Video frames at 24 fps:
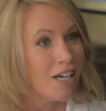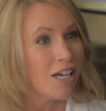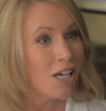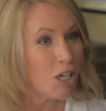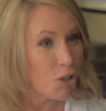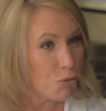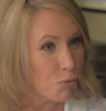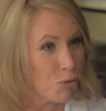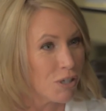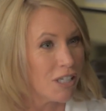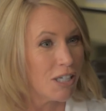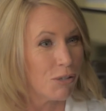
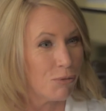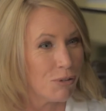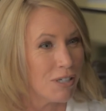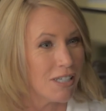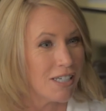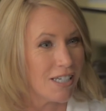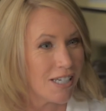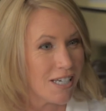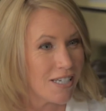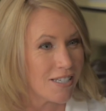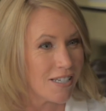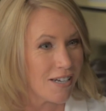It really,
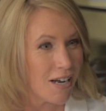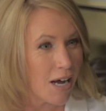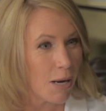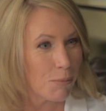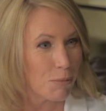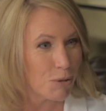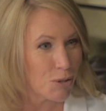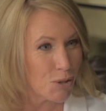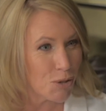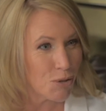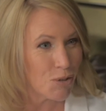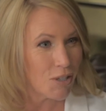really is an
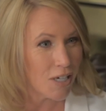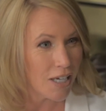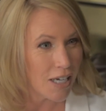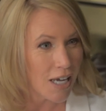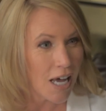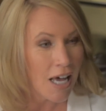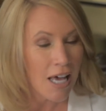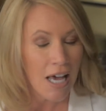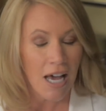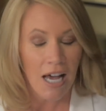opportunity.